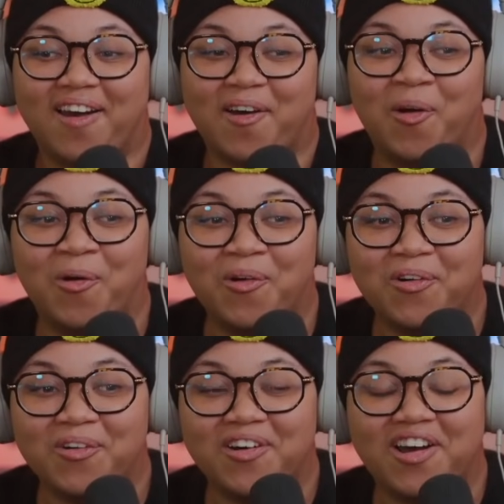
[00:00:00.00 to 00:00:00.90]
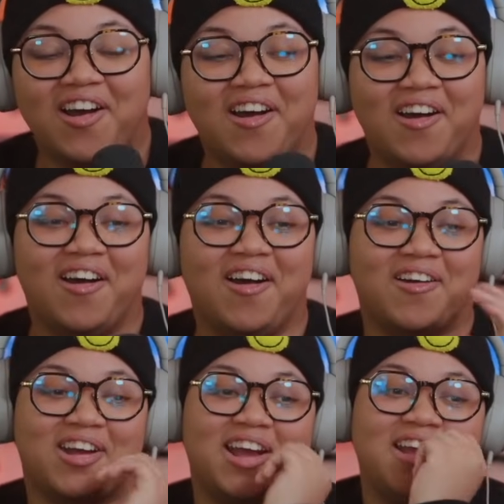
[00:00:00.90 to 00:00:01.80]
Who?
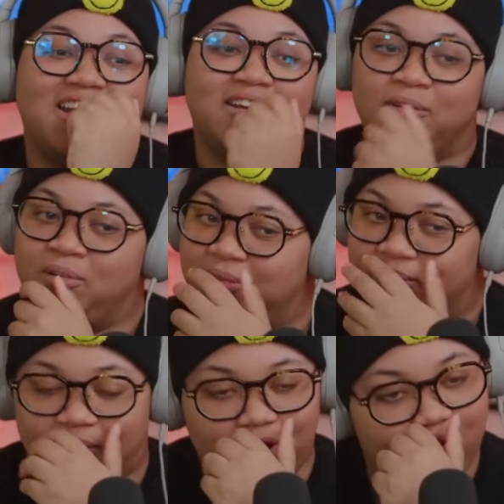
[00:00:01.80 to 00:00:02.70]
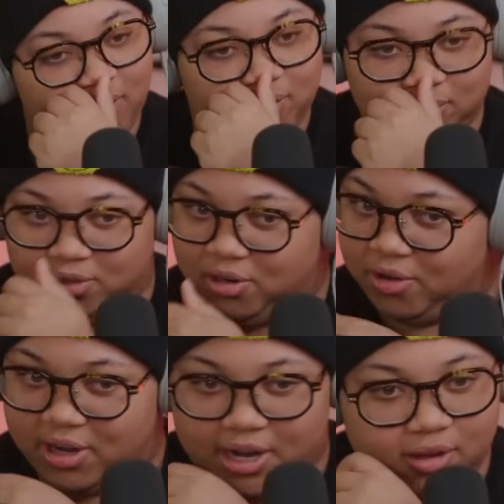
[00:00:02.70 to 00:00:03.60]
Okay. Ooh, oh,
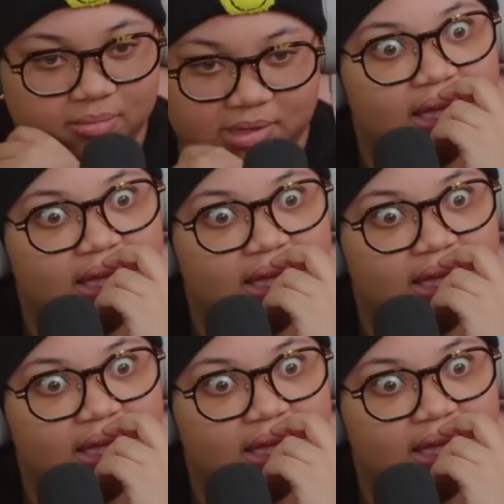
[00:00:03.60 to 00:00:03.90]
Lord help me.